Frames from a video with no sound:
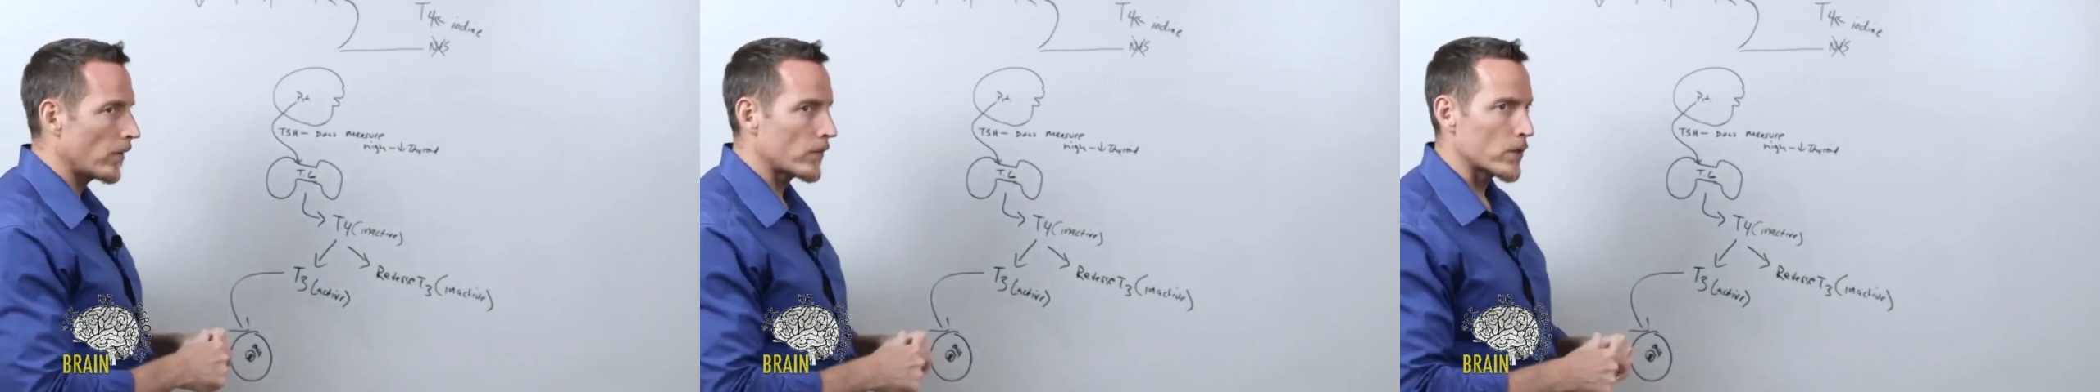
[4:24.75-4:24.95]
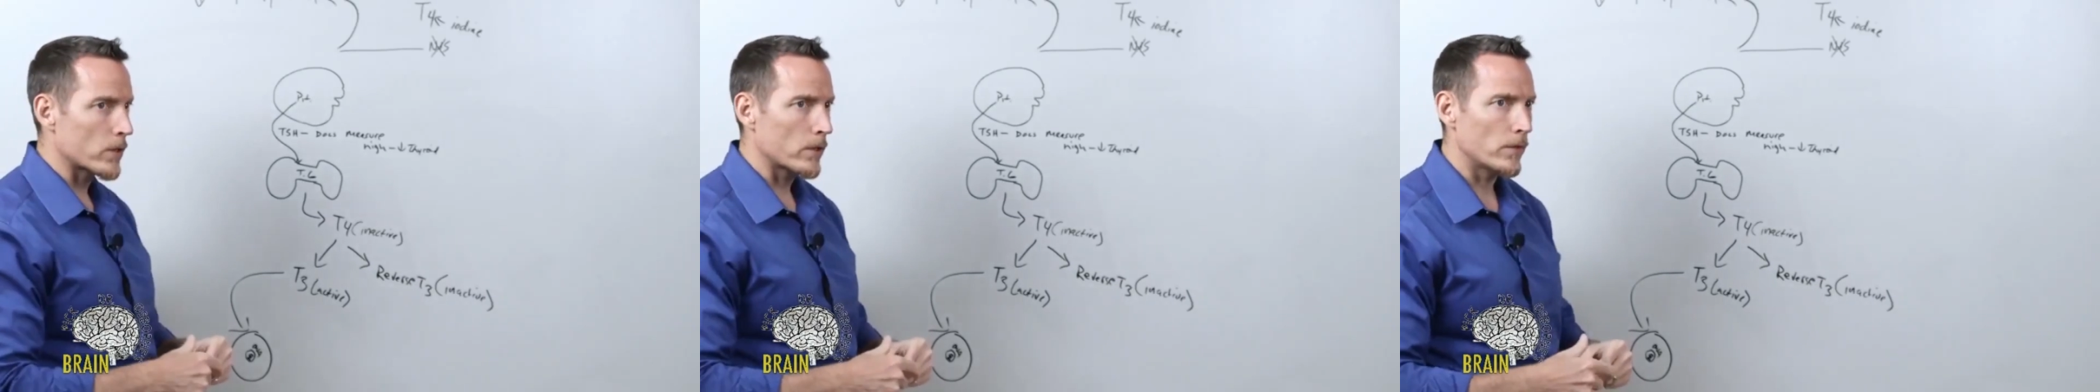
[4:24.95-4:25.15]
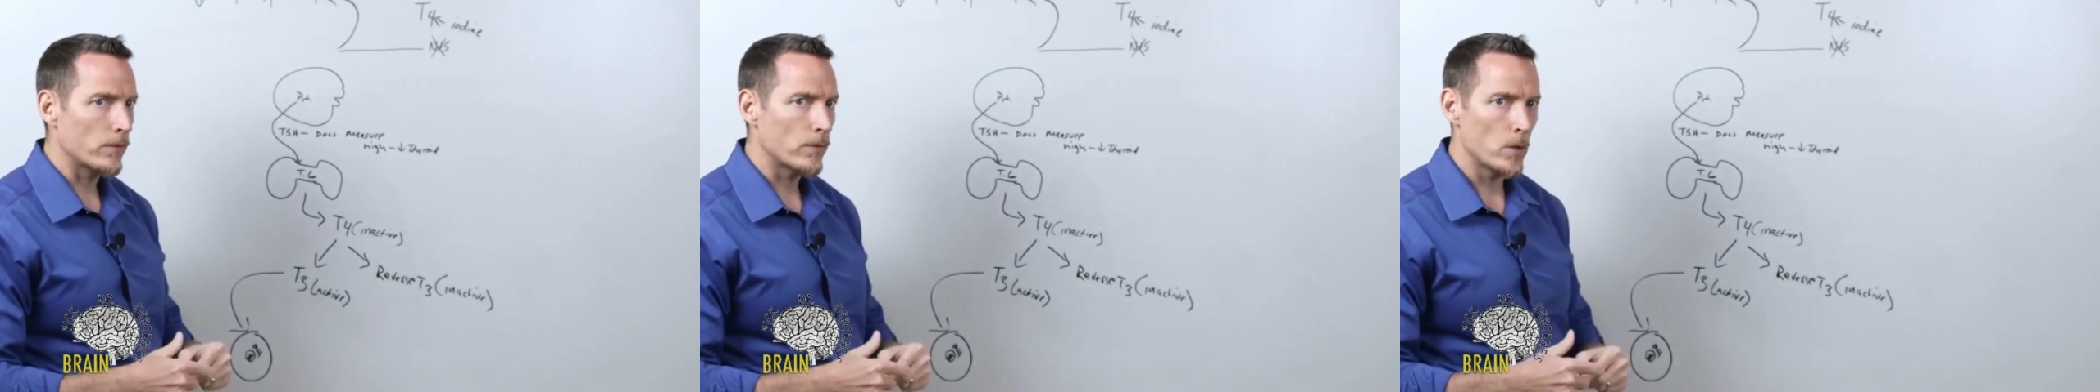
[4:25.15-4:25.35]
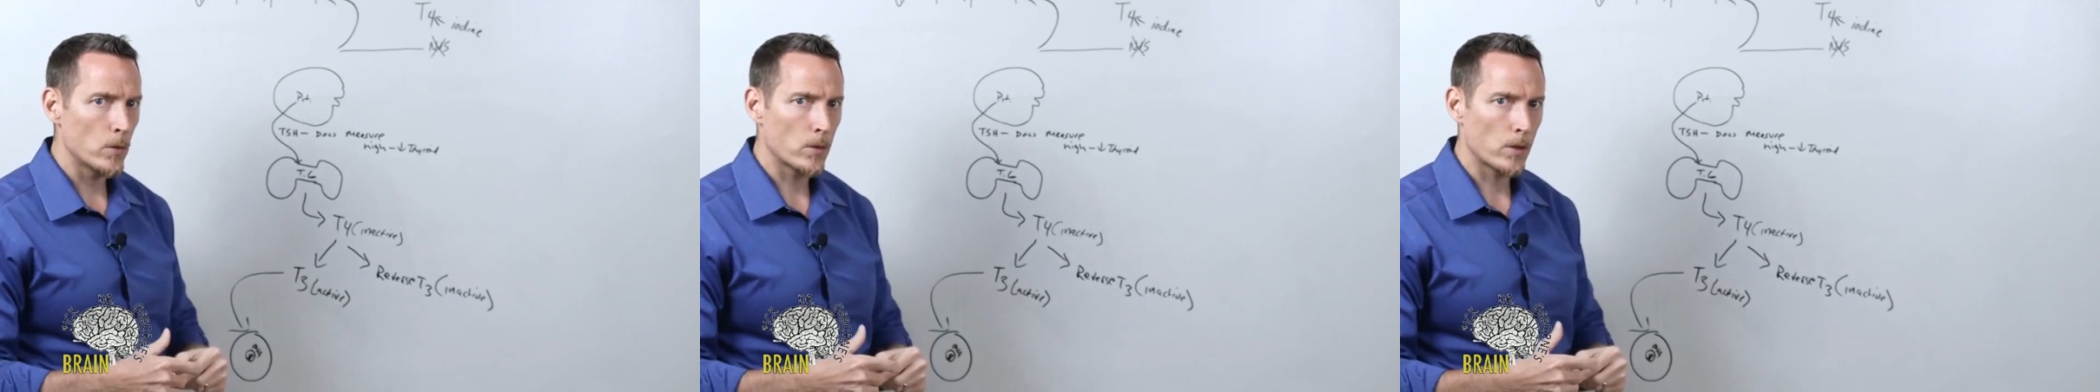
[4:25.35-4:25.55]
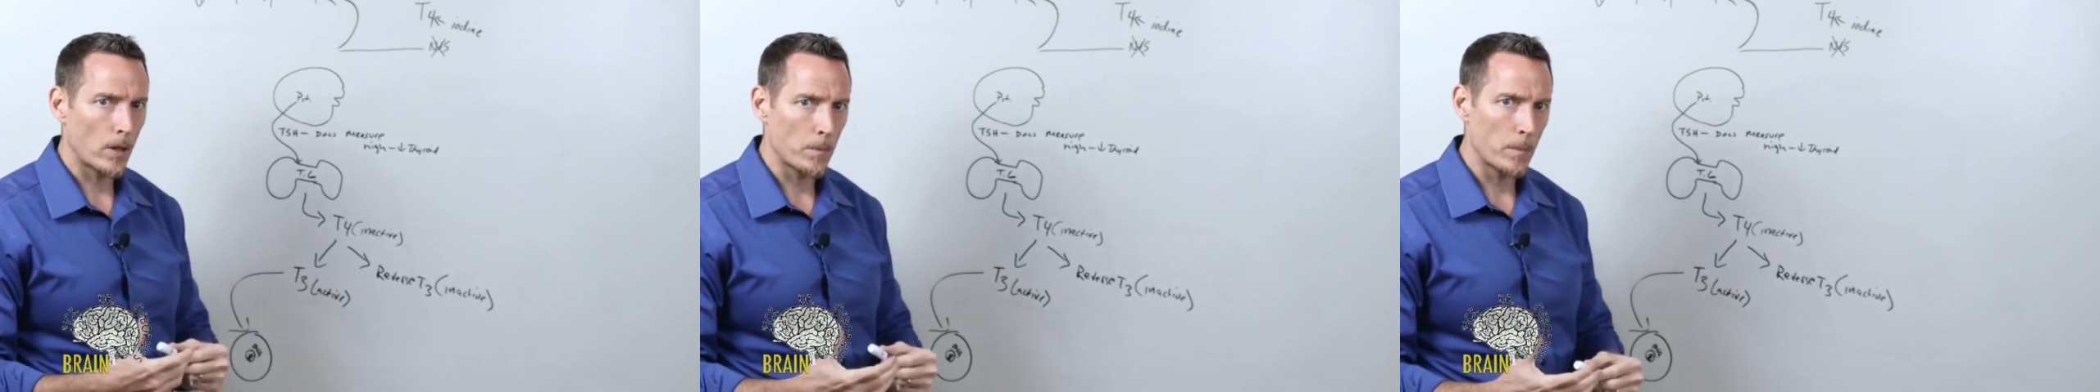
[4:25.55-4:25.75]
office
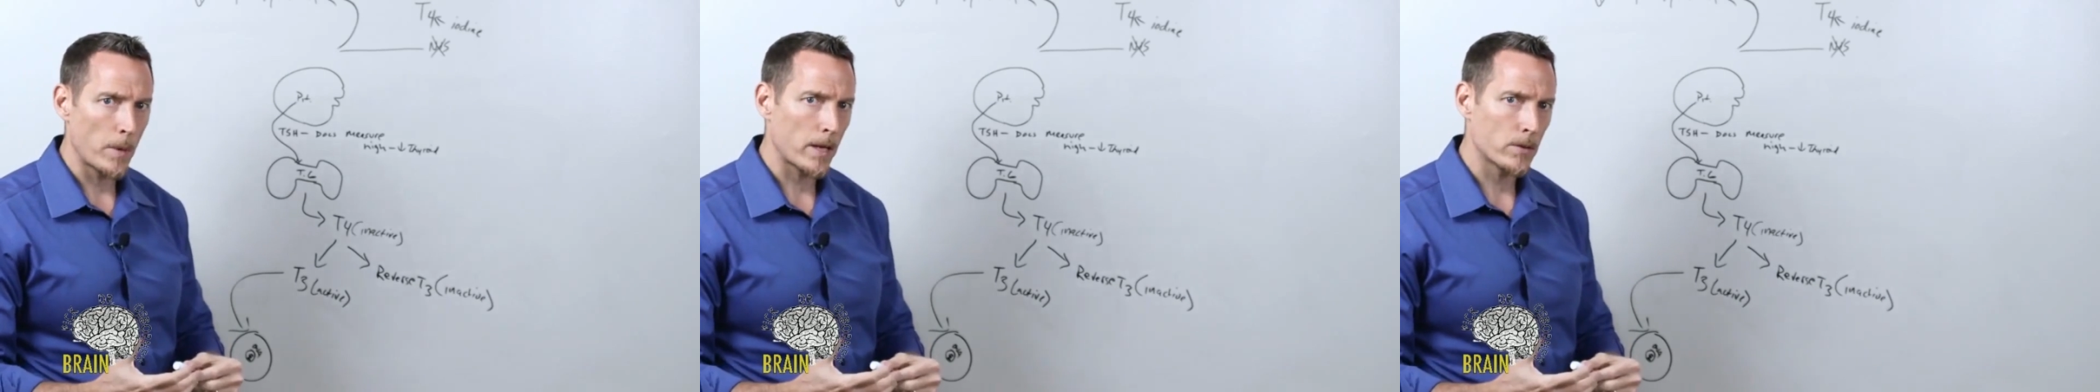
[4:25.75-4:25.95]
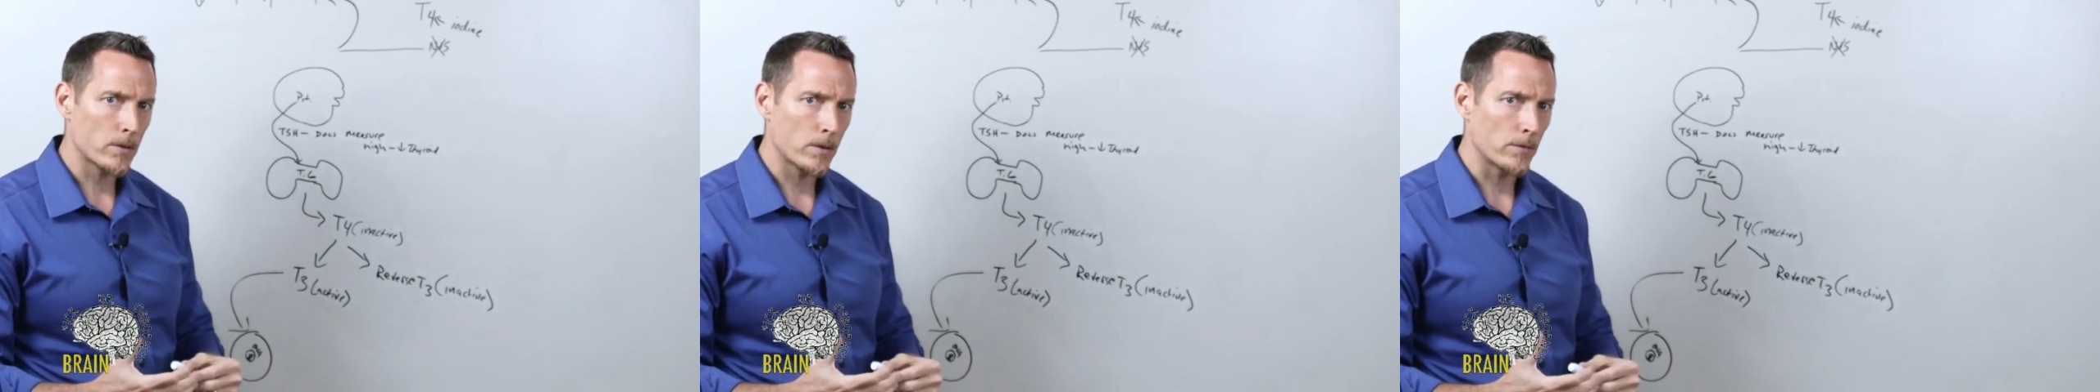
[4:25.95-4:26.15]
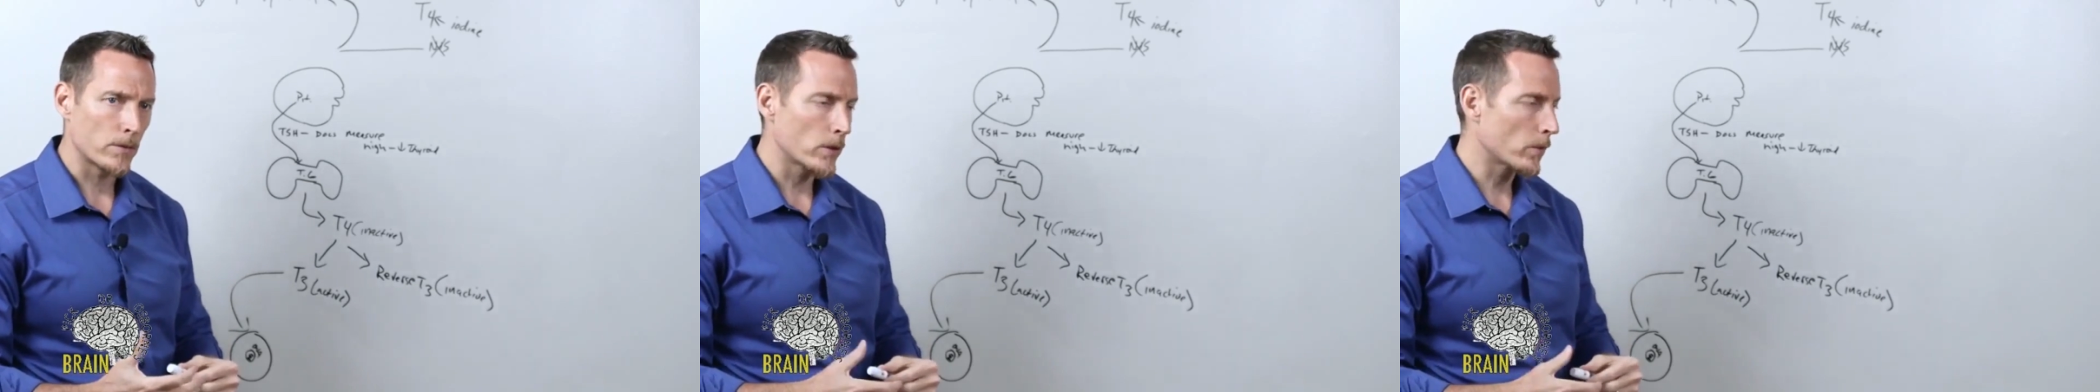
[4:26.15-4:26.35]
confused and on medicine